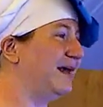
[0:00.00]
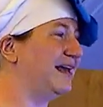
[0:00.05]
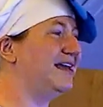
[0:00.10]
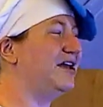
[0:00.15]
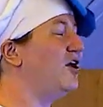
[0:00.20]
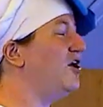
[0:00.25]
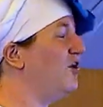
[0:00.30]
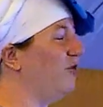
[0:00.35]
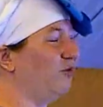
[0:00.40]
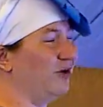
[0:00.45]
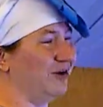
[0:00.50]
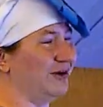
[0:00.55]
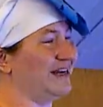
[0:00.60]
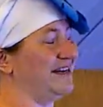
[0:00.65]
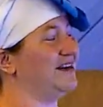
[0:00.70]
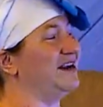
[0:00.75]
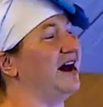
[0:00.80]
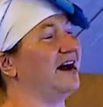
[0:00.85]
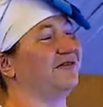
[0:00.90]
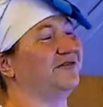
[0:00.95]
I
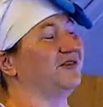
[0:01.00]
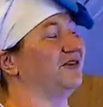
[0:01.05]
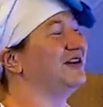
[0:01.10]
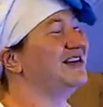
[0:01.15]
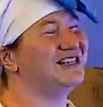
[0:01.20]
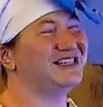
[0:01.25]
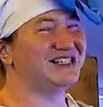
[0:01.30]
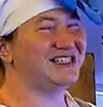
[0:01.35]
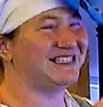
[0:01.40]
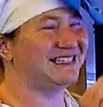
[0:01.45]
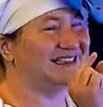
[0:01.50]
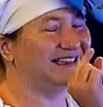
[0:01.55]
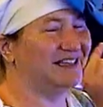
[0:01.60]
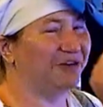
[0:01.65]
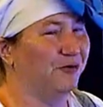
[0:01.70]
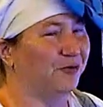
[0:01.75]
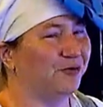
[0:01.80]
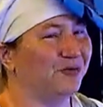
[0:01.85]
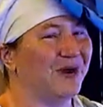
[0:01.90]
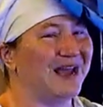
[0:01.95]
worried not for just a
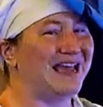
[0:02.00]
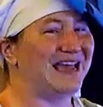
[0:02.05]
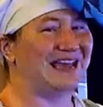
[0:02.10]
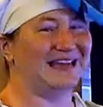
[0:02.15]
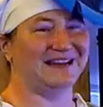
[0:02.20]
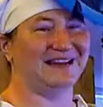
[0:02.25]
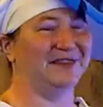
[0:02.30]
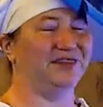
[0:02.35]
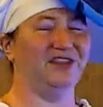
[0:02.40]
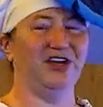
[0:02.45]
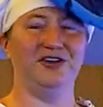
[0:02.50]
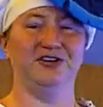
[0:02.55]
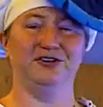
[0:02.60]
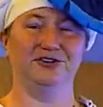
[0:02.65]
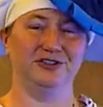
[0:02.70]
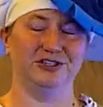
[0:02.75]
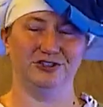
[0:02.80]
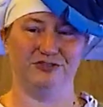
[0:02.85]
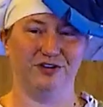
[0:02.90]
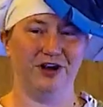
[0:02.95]
little rain and
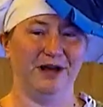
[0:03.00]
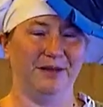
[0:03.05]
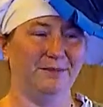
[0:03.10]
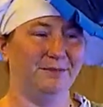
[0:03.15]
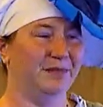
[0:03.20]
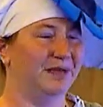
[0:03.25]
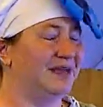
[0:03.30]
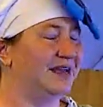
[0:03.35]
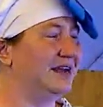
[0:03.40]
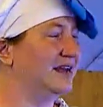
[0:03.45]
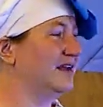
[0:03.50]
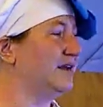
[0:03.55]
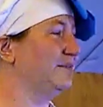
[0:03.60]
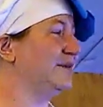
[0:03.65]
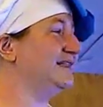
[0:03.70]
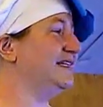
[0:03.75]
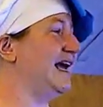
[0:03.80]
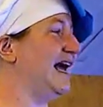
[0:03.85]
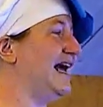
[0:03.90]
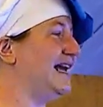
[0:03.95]
thunder's drum.
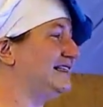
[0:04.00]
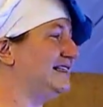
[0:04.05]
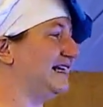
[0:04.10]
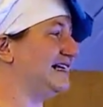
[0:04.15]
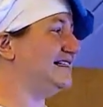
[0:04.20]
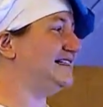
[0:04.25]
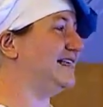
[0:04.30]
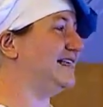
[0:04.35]
But as I